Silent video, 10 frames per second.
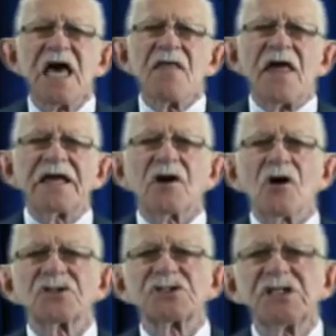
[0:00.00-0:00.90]
They
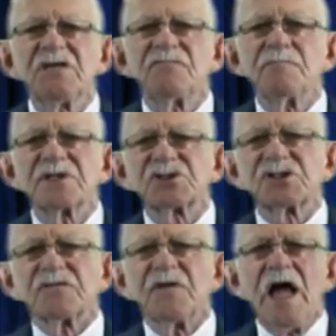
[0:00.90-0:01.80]
conceive
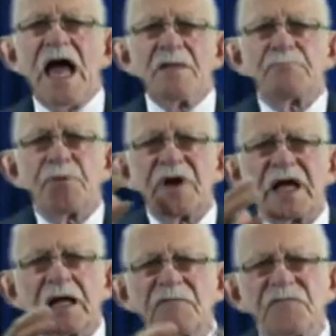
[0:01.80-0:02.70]
mischief and
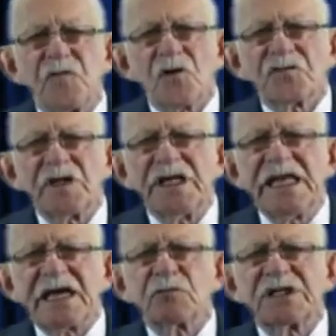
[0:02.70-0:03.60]
bring forth
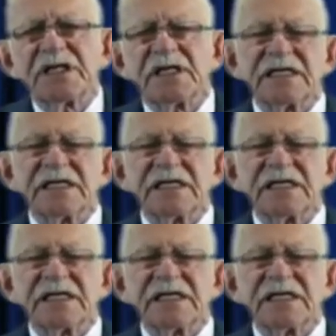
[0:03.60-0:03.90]
iniquity.